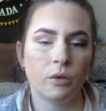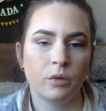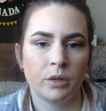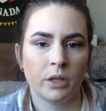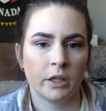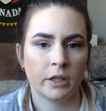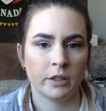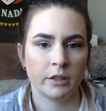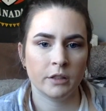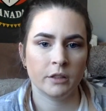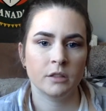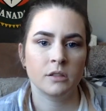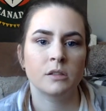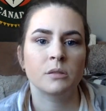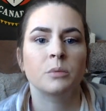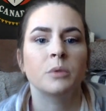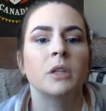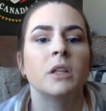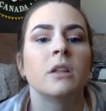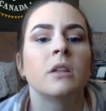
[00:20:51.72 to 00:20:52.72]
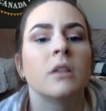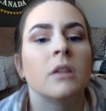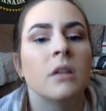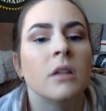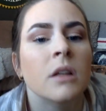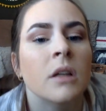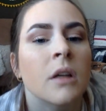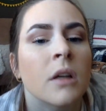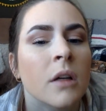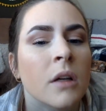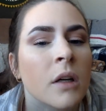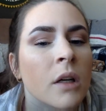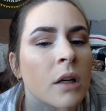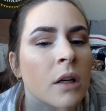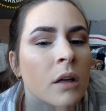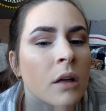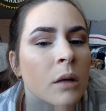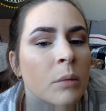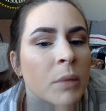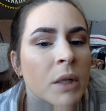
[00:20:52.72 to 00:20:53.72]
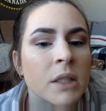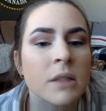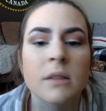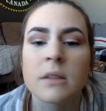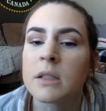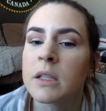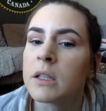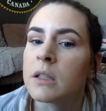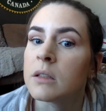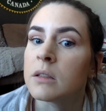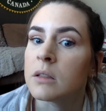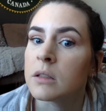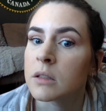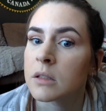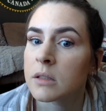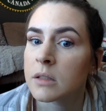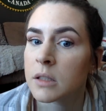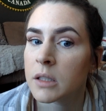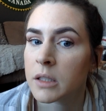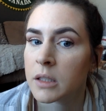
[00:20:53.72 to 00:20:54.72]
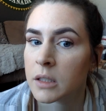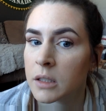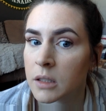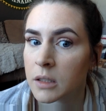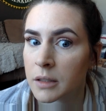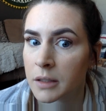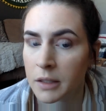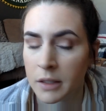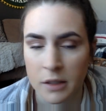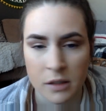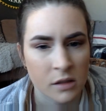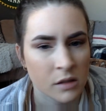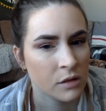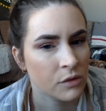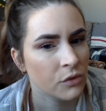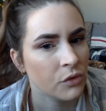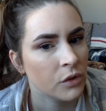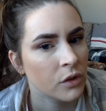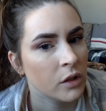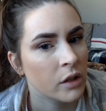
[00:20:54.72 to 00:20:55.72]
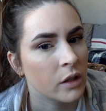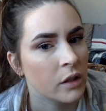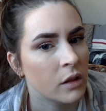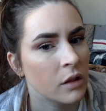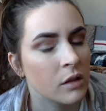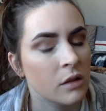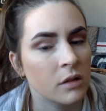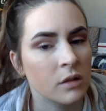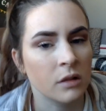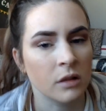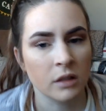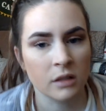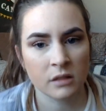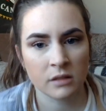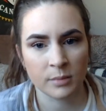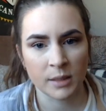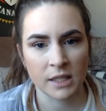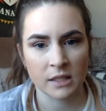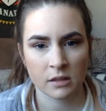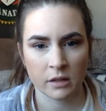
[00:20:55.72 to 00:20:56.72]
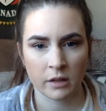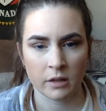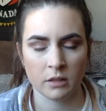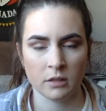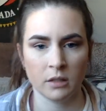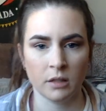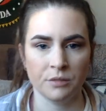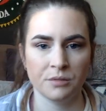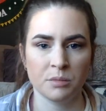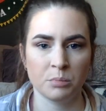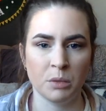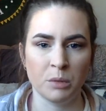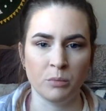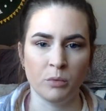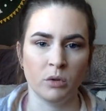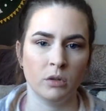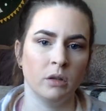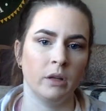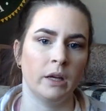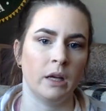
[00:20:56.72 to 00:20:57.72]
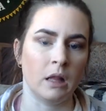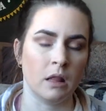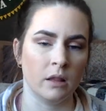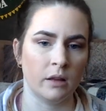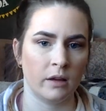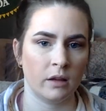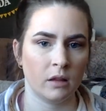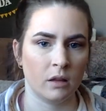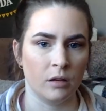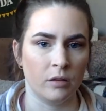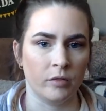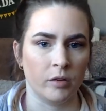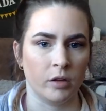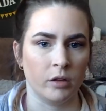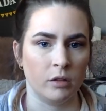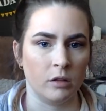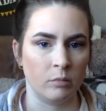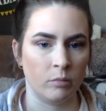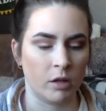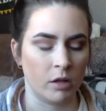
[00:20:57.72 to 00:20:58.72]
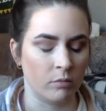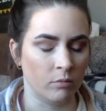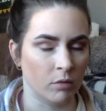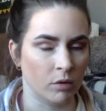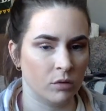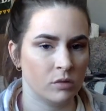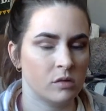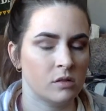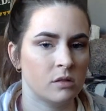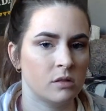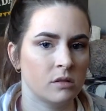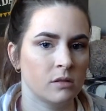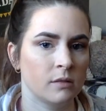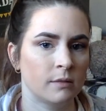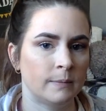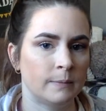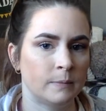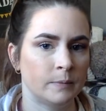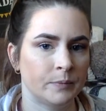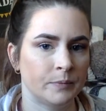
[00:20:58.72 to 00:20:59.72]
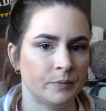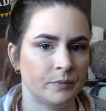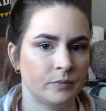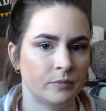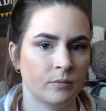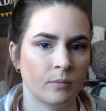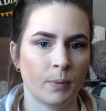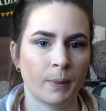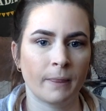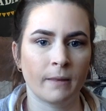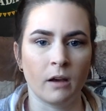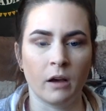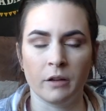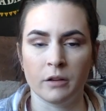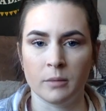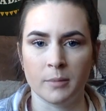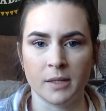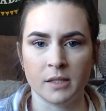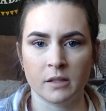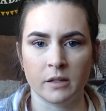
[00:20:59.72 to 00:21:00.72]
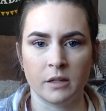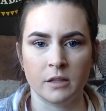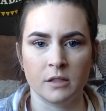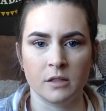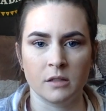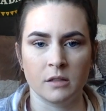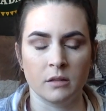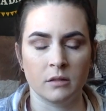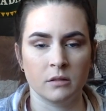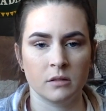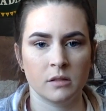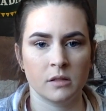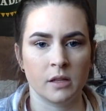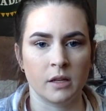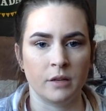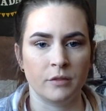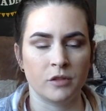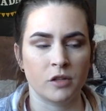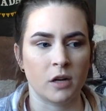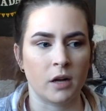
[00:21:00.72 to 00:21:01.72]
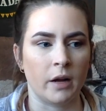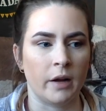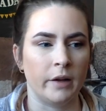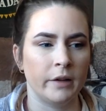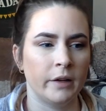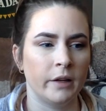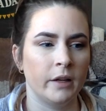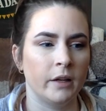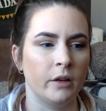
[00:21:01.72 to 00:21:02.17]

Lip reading: So here's what the mascara looks like. I just feel like this mascara gives me more like length and volume than most other mascaras that I've tried.